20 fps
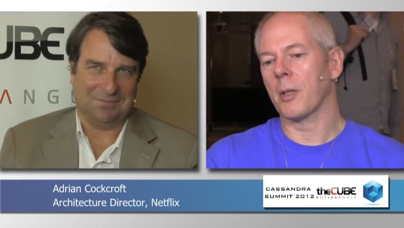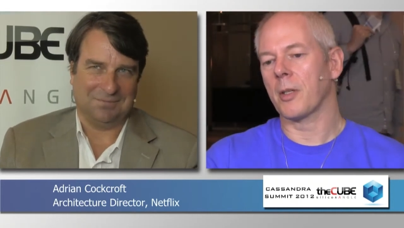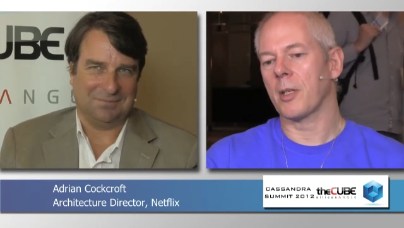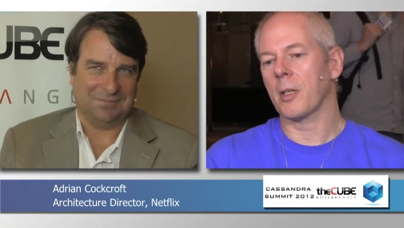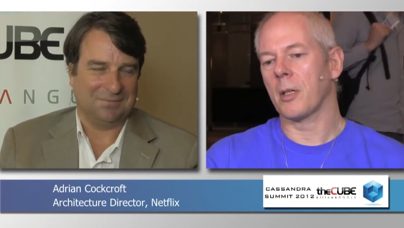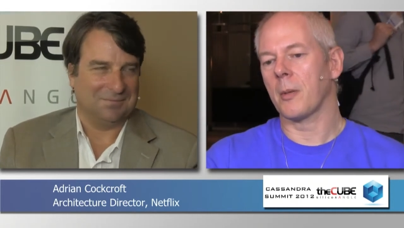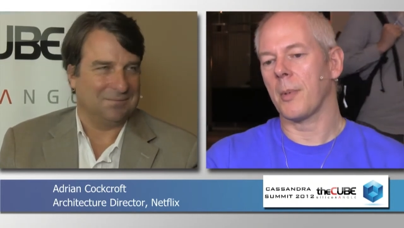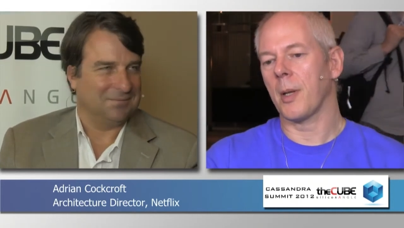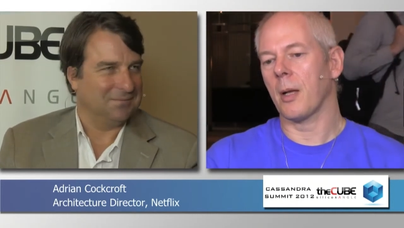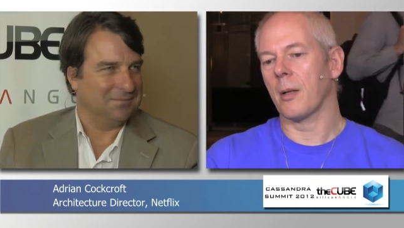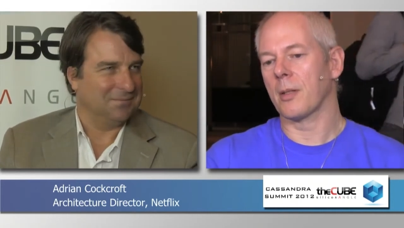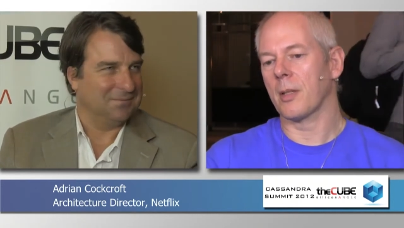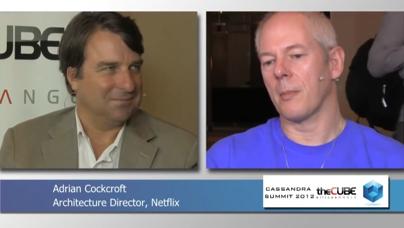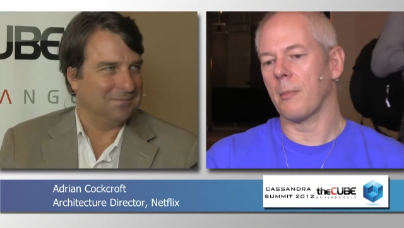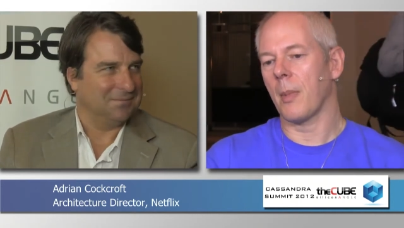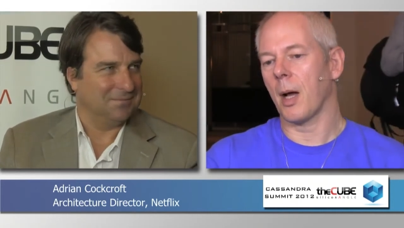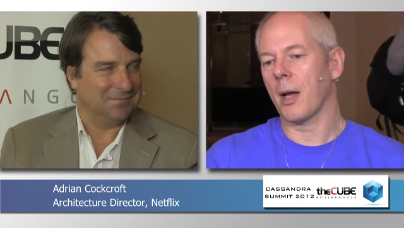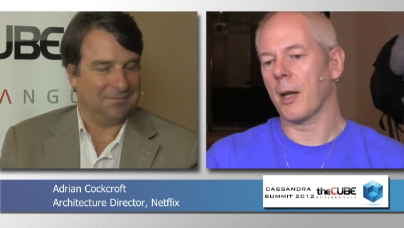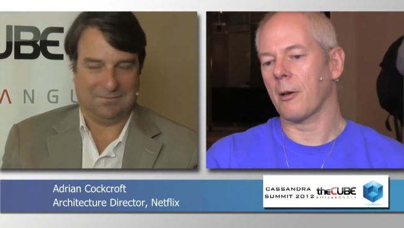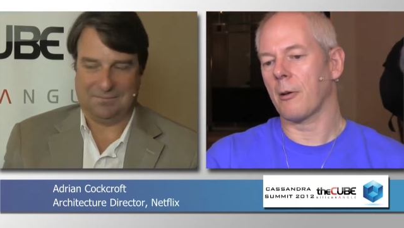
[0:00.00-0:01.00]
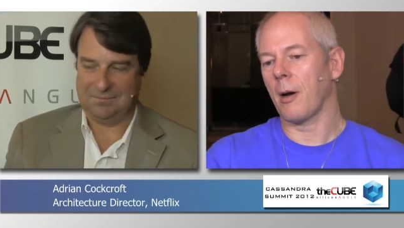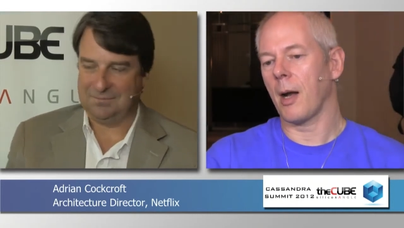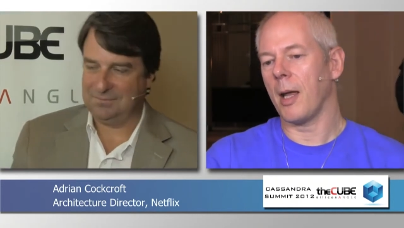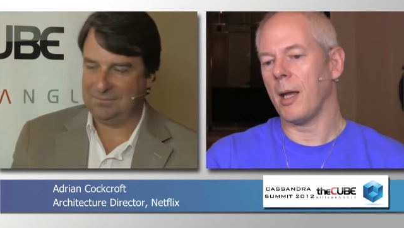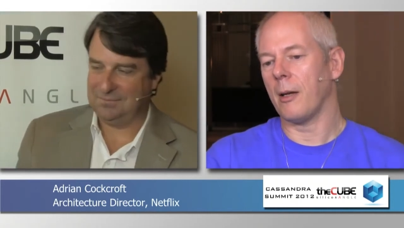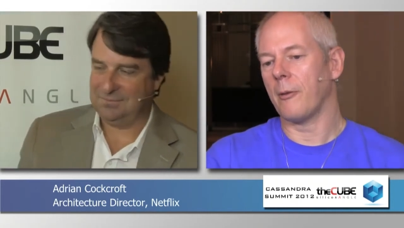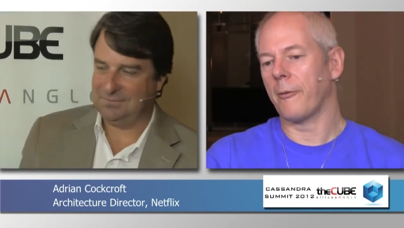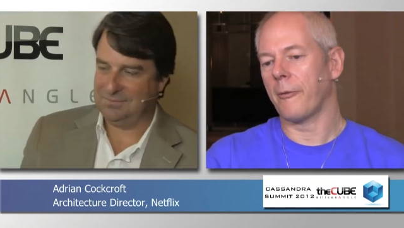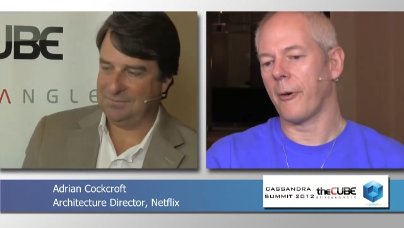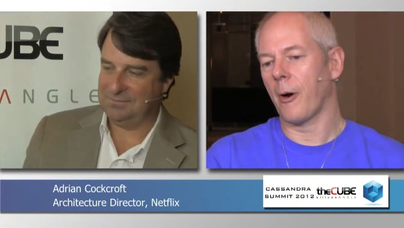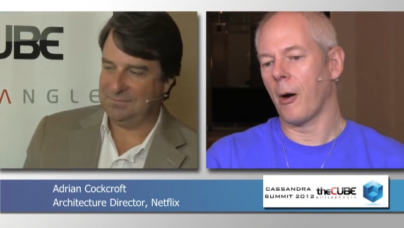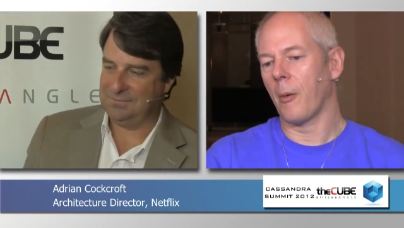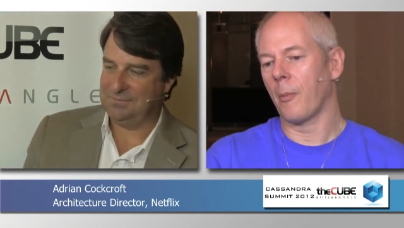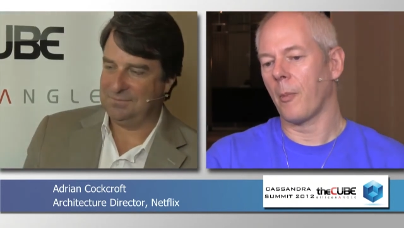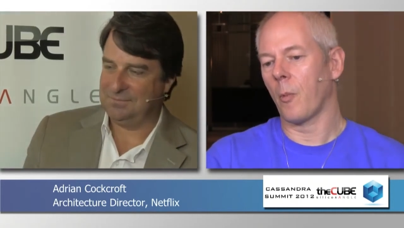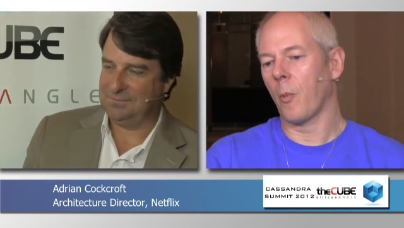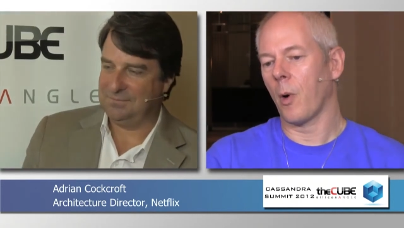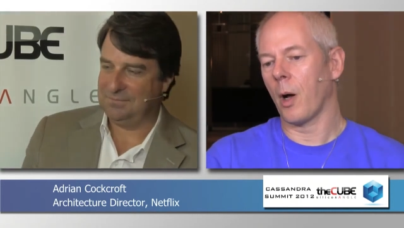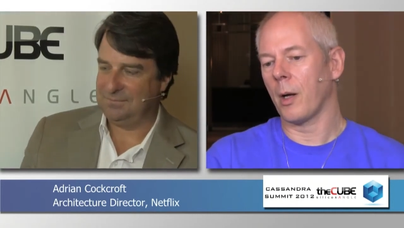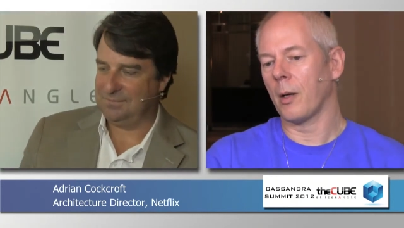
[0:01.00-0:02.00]
Speaker 1: wanted to be able to migrate
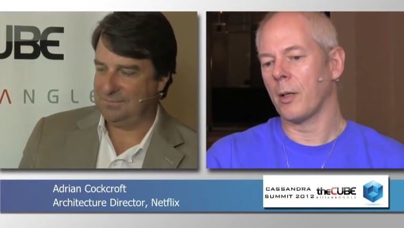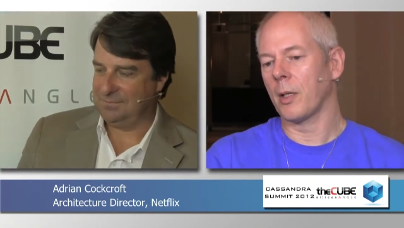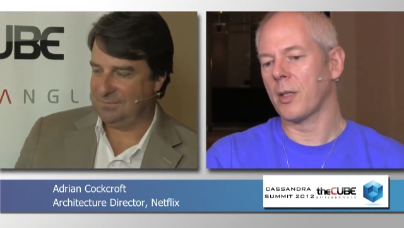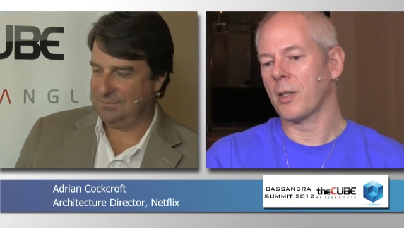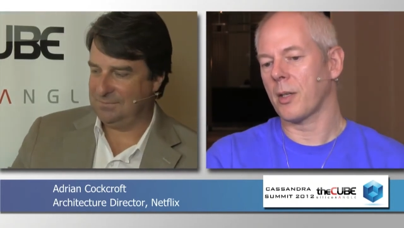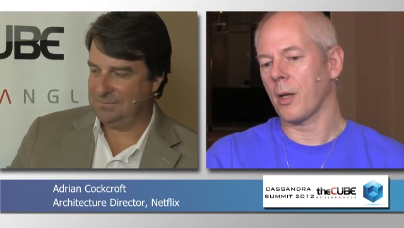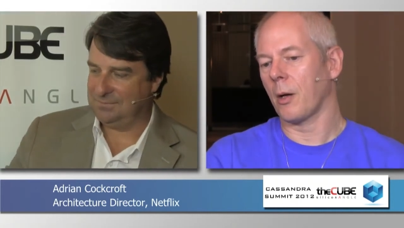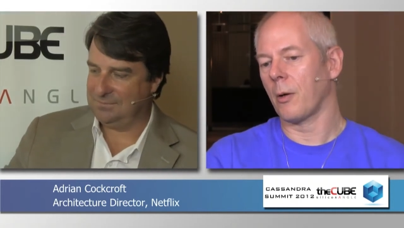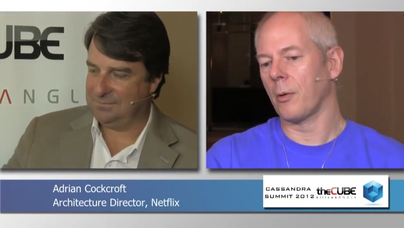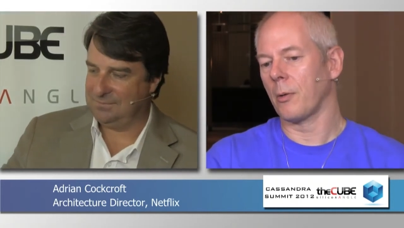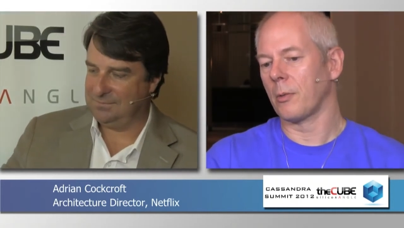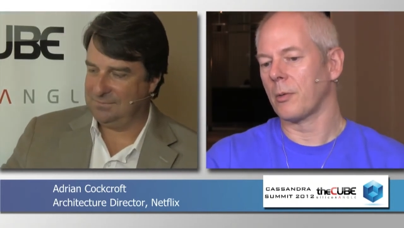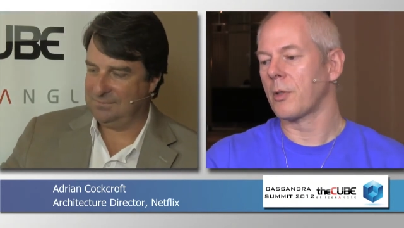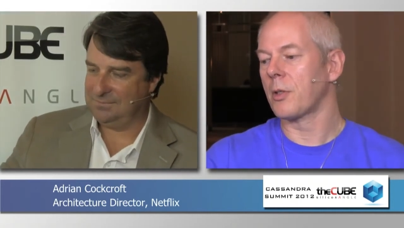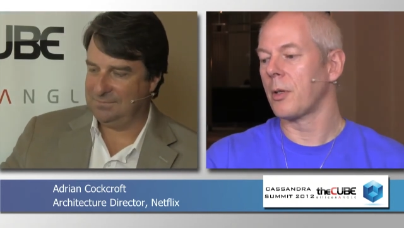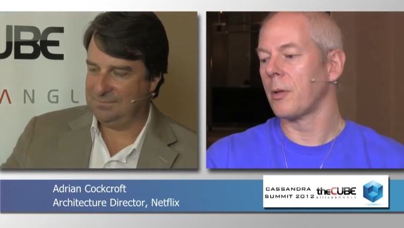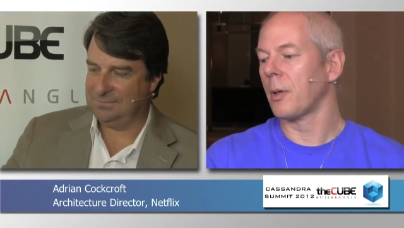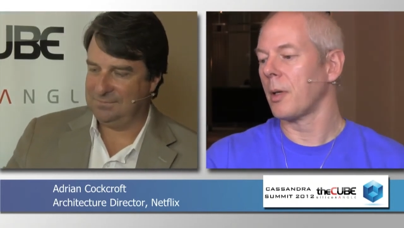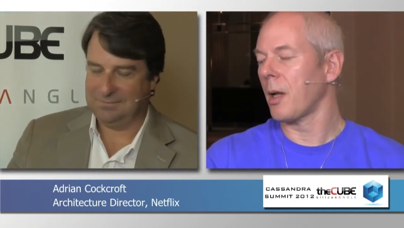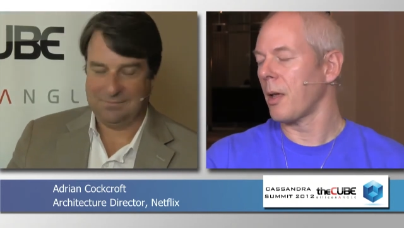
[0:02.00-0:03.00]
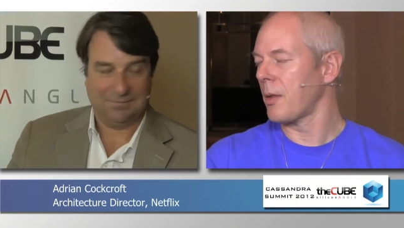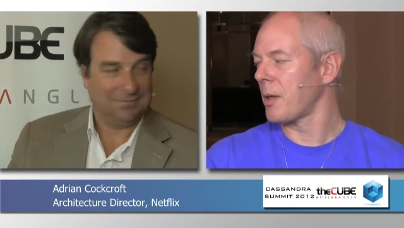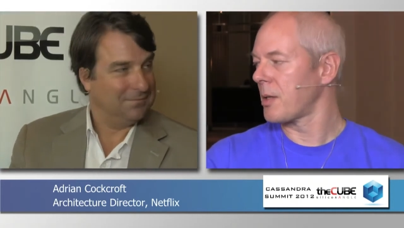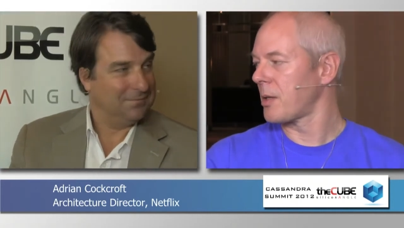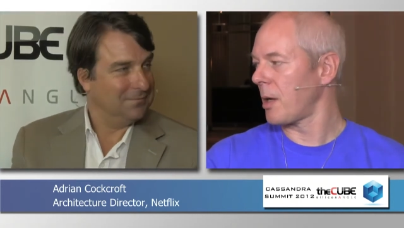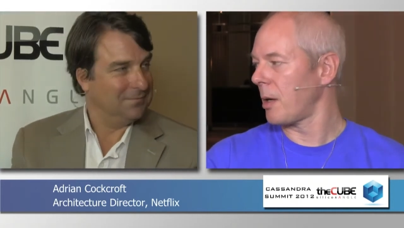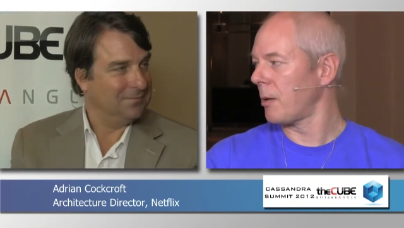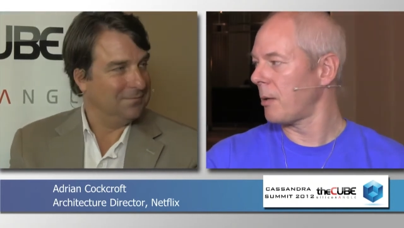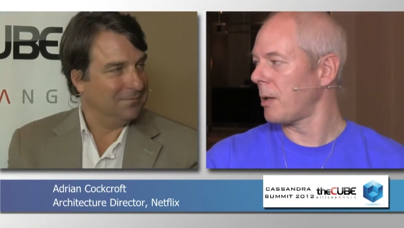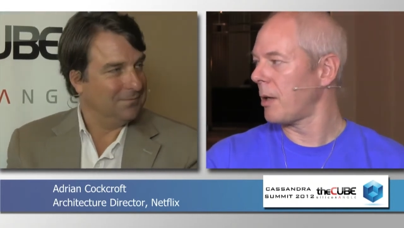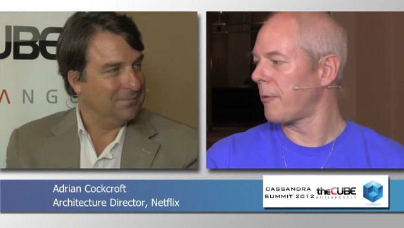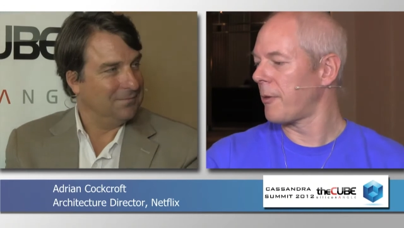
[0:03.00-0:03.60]
from one zone to another zone.